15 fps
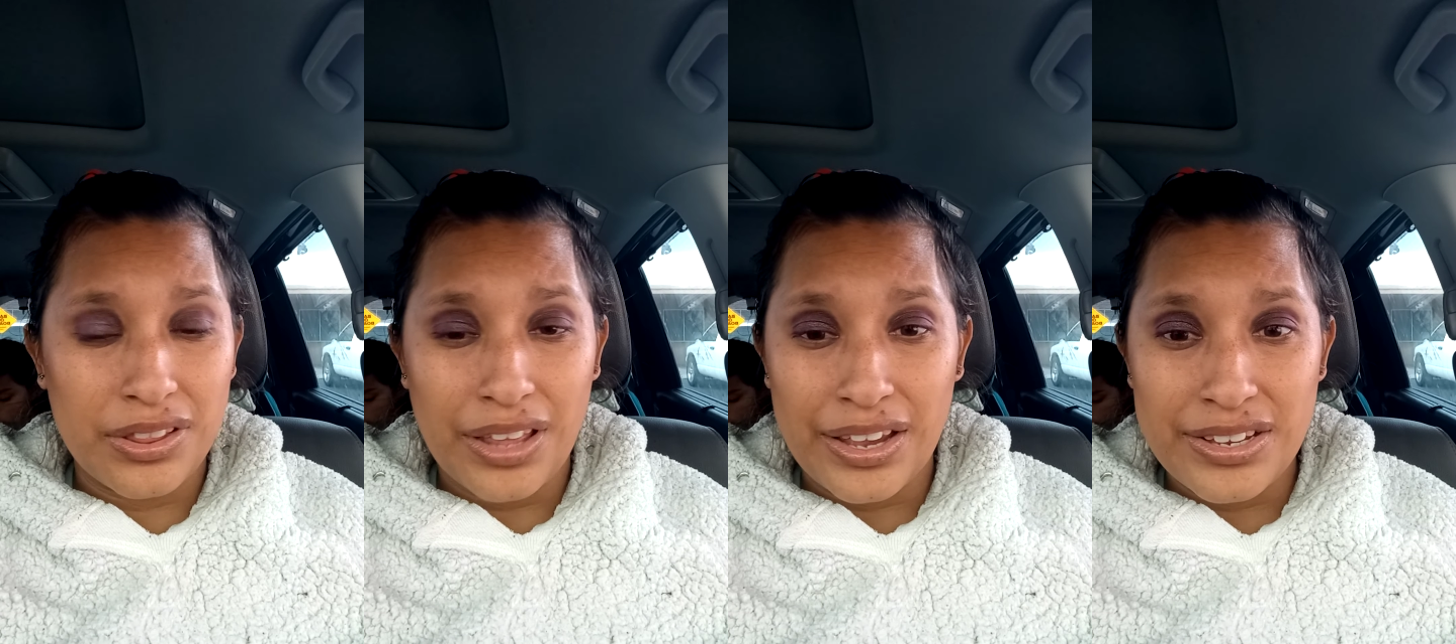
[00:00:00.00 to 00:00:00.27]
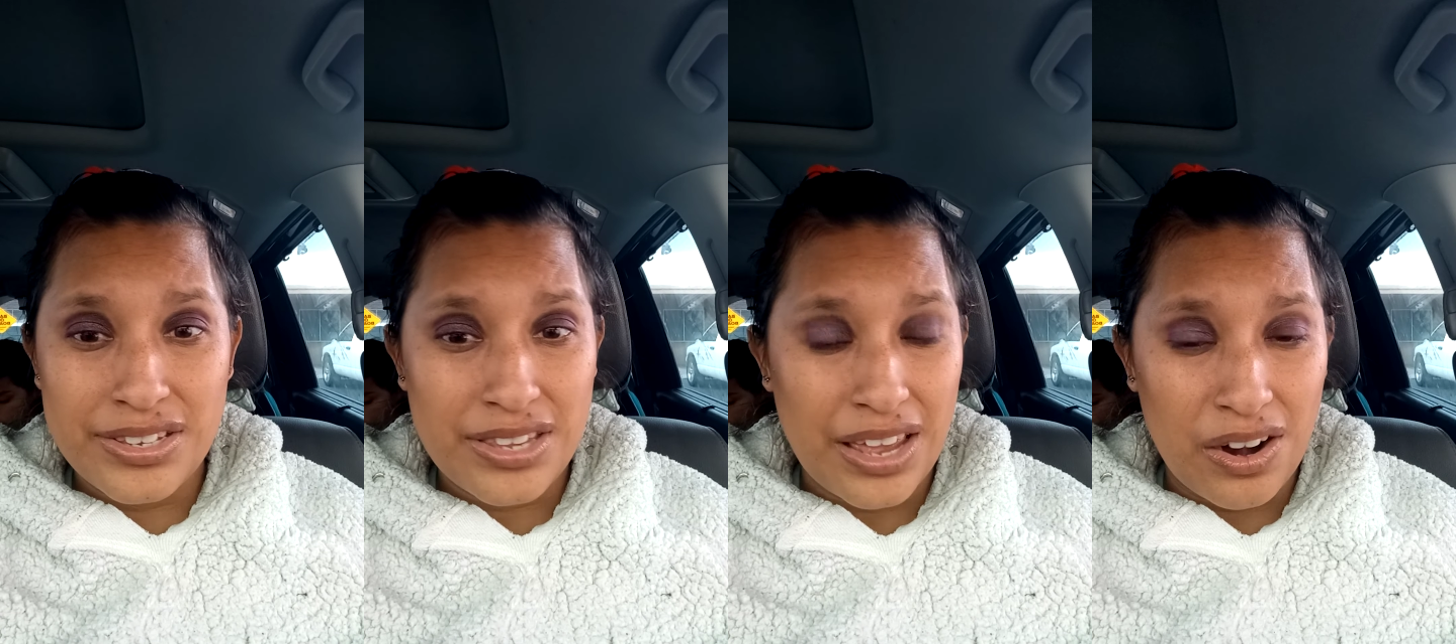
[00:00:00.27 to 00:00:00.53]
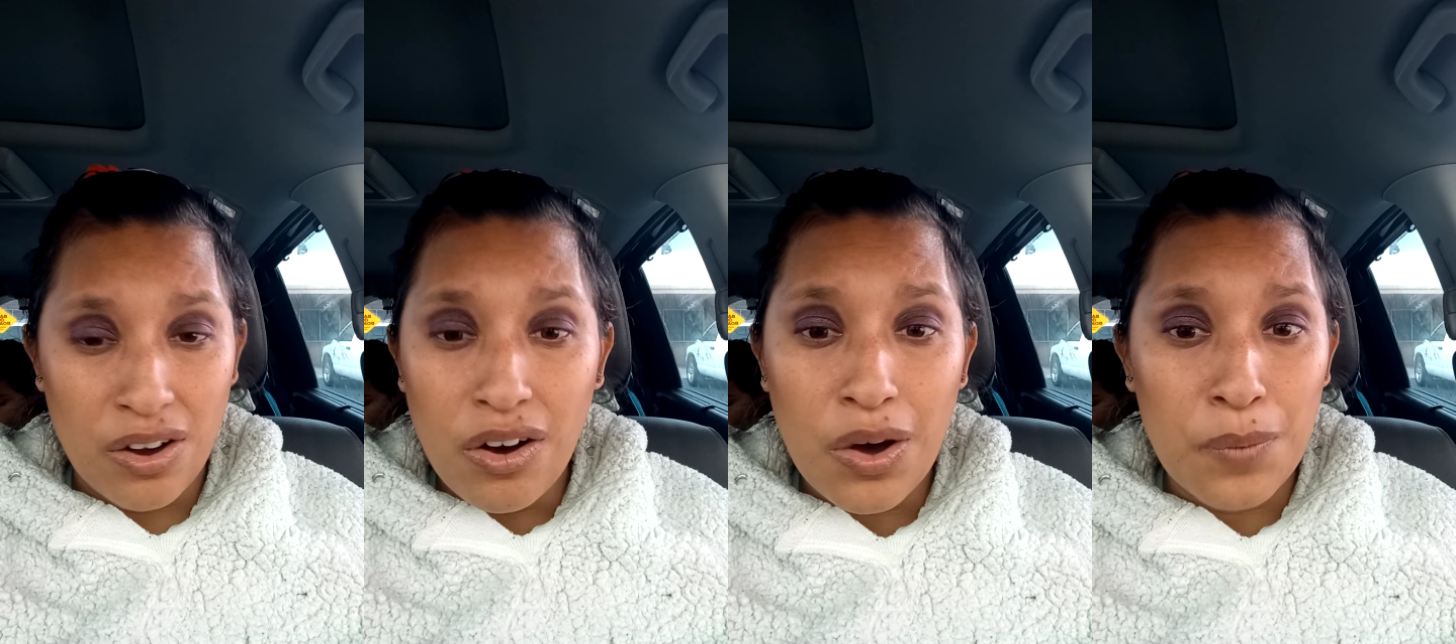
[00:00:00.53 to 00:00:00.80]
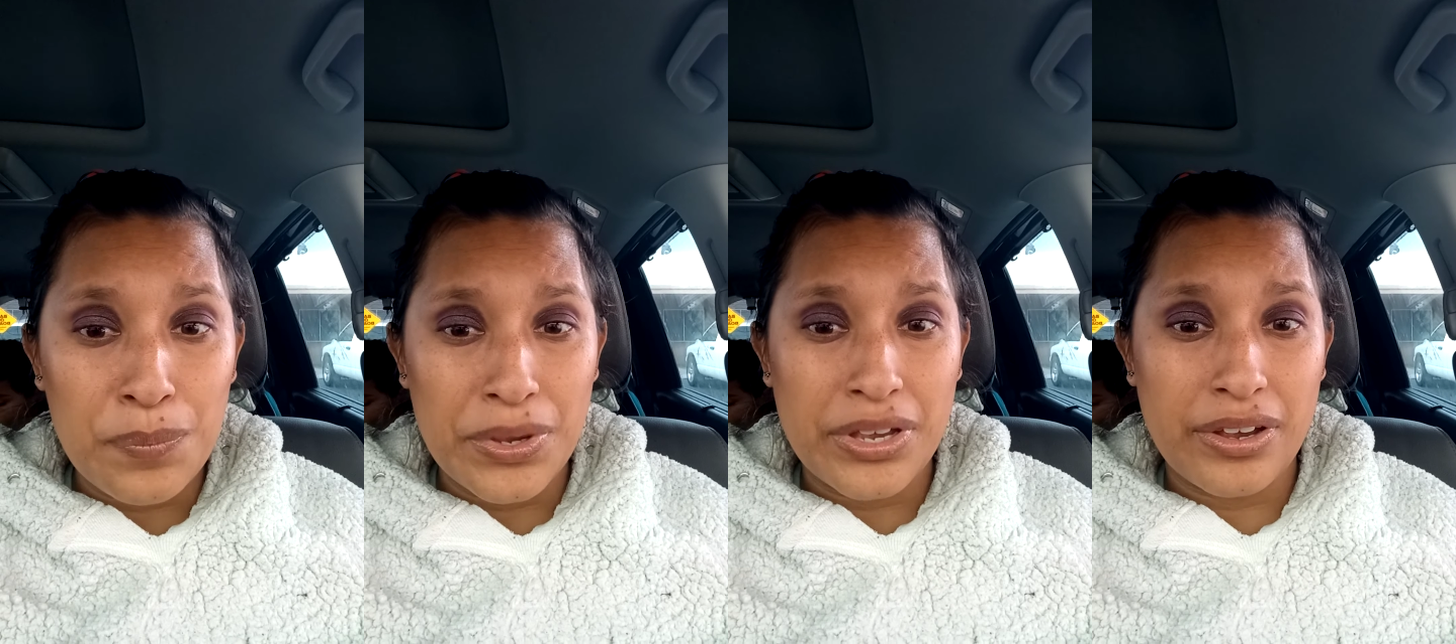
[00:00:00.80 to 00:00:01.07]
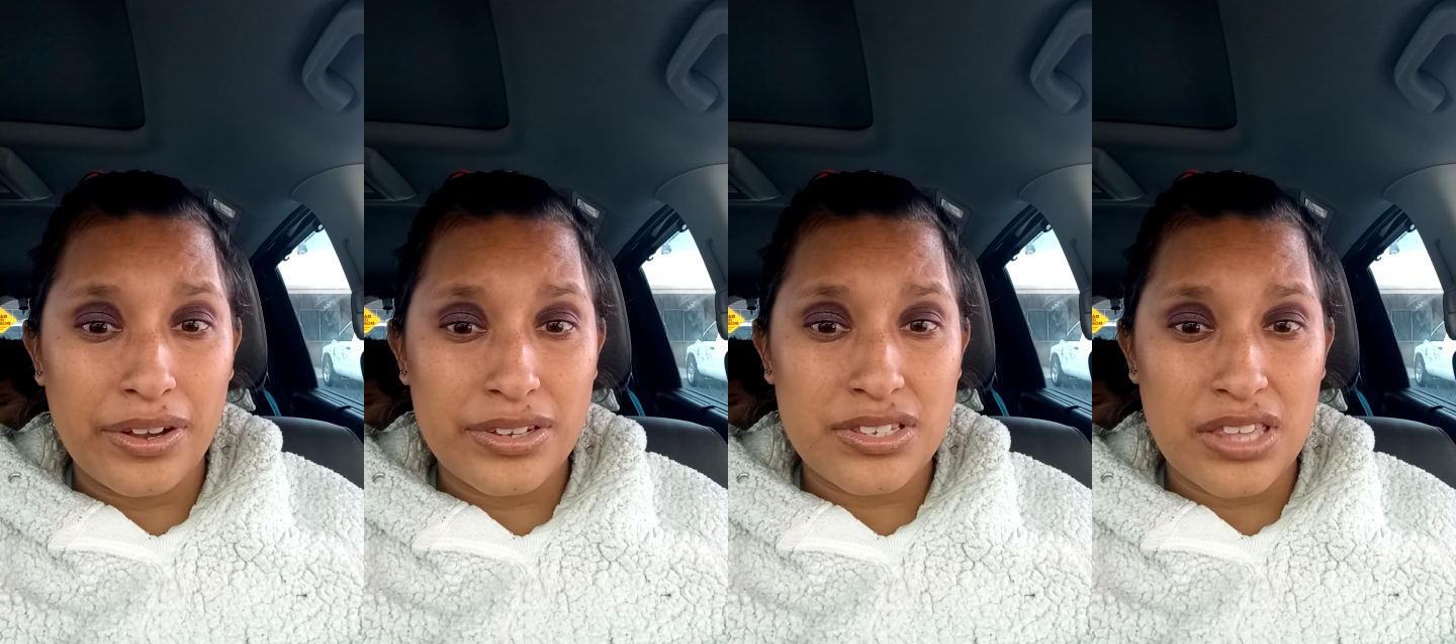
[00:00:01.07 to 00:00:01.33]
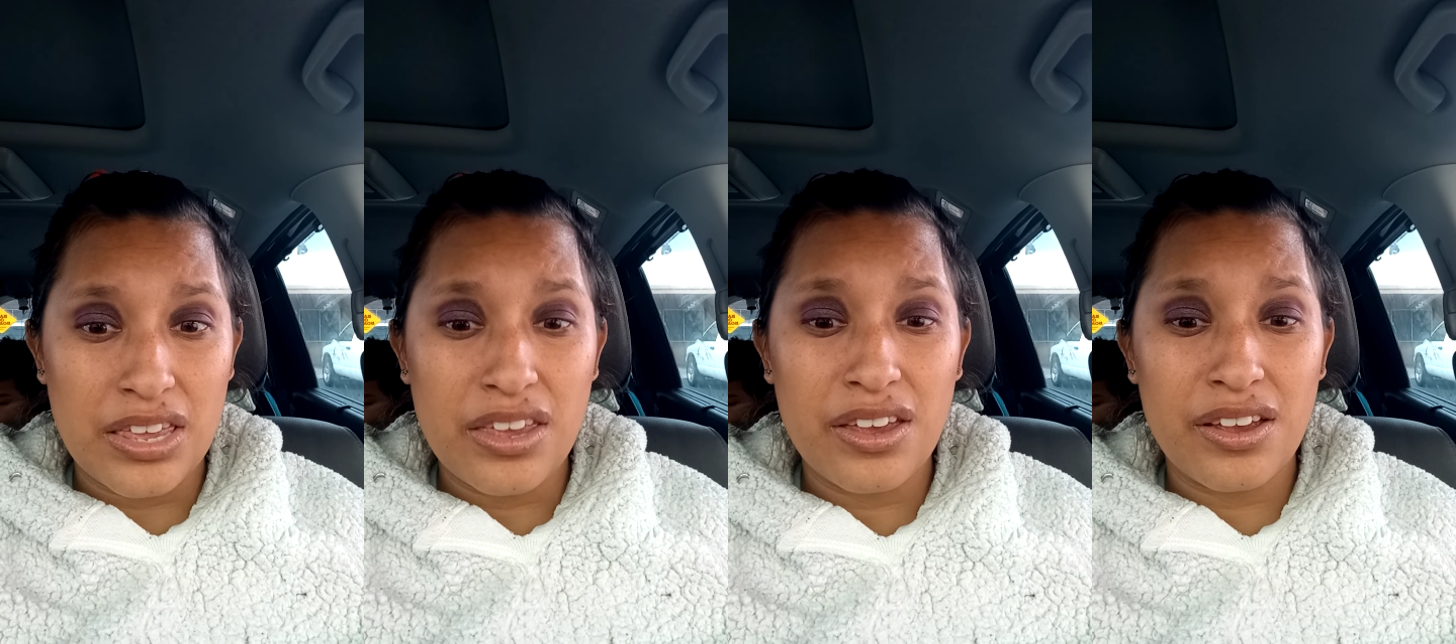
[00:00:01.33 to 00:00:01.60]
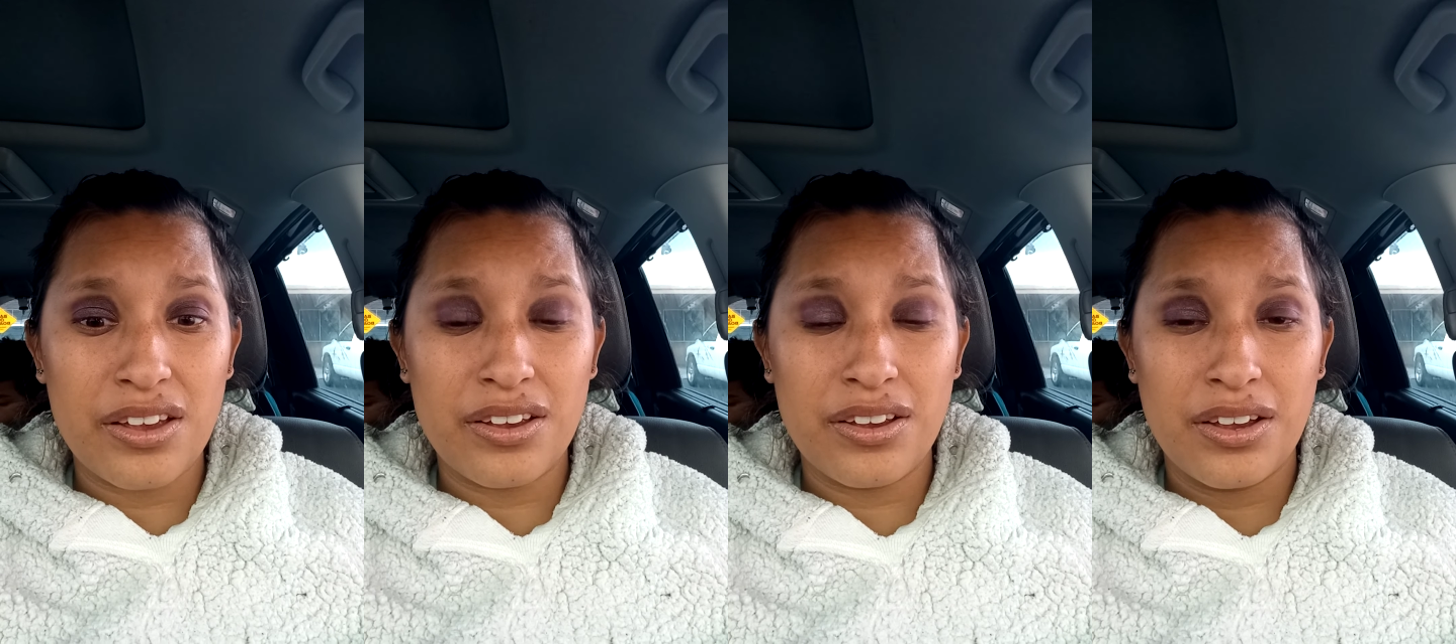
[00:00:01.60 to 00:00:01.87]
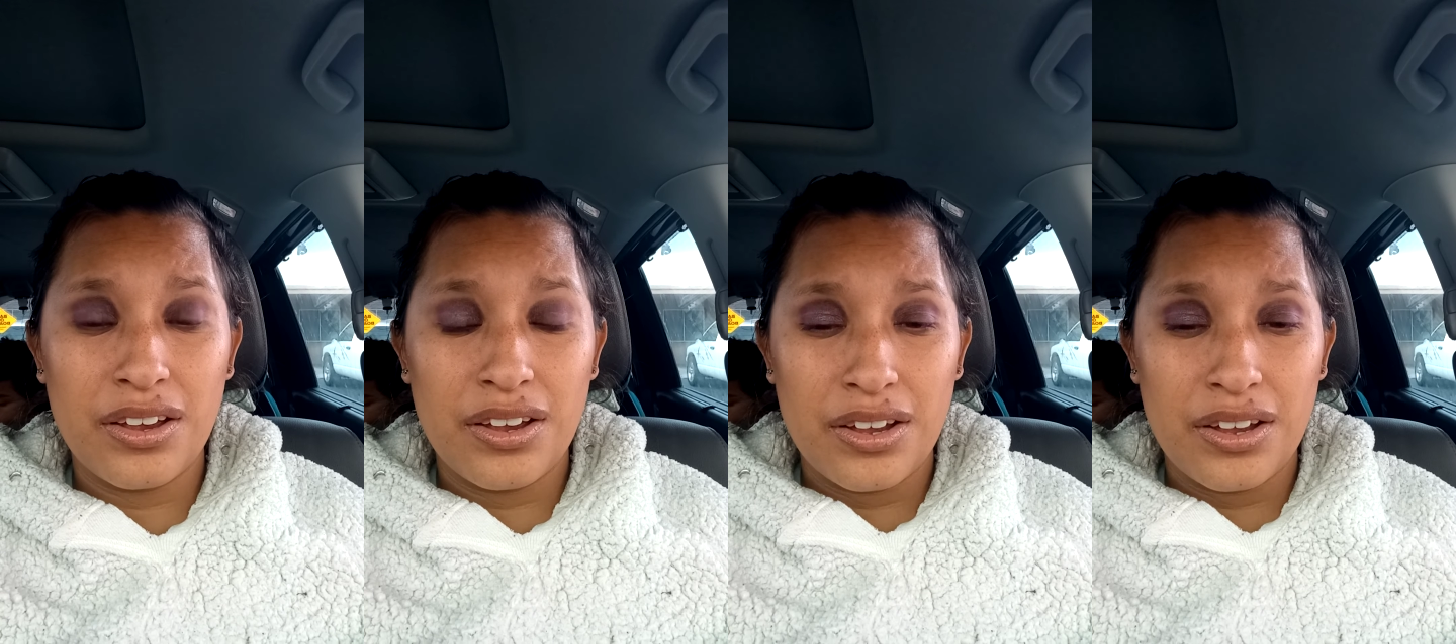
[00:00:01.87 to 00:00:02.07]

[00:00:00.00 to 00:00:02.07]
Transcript: lice at all, because they can